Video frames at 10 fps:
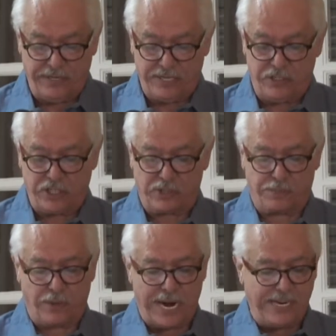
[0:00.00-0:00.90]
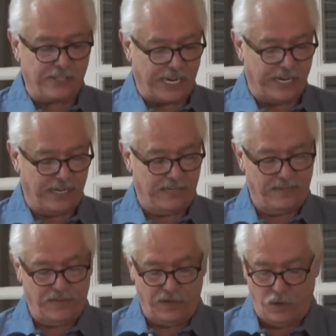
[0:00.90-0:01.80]
in just praising
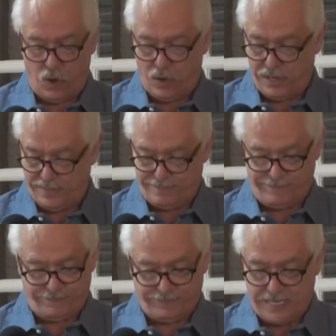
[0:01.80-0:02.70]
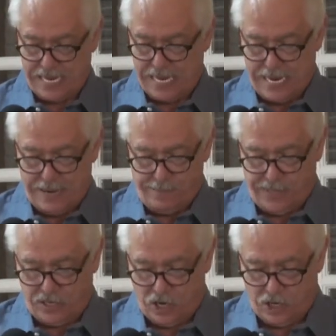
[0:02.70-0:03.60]
the Lord.
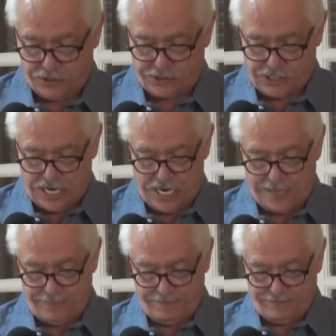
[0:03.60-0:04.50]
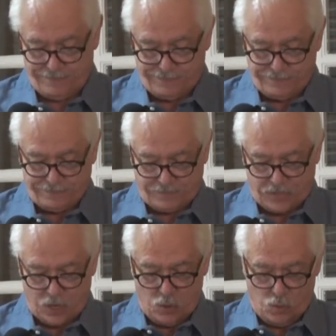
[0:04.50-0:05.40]
Because um,
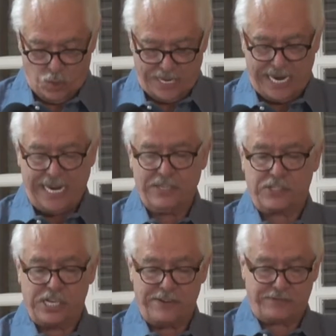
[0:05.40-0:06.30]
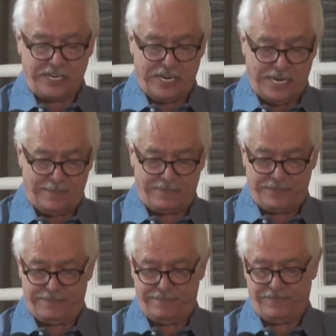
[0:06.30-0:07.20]
when he is lifted up,
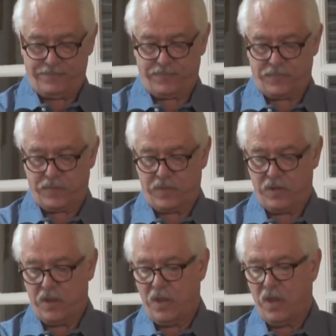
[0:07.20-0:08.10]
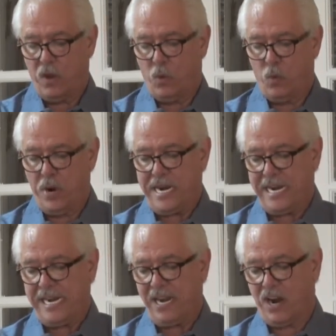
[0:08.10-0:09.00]

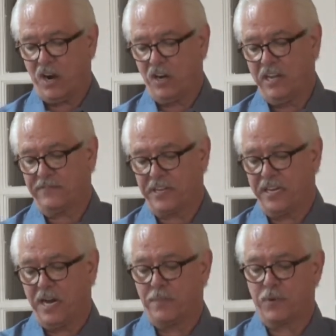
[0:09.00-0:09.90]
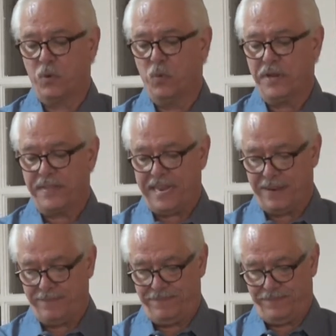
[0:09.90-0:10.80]
we are lifted up with
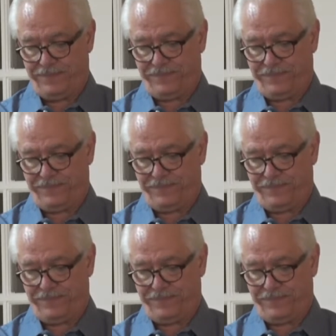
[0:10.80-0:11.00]
him.